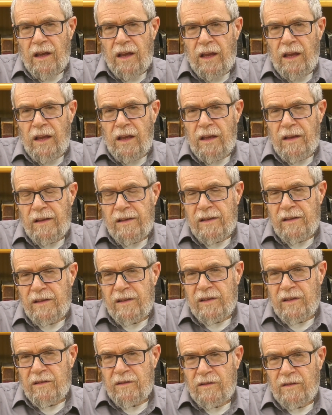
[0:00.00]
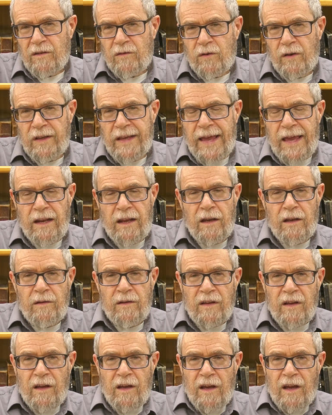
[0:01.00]
is created
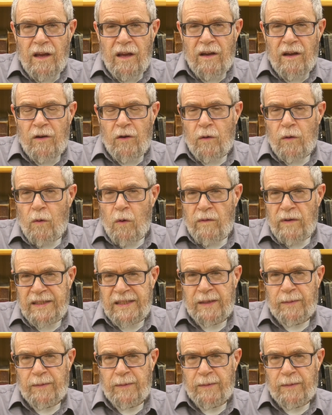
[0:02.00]
or is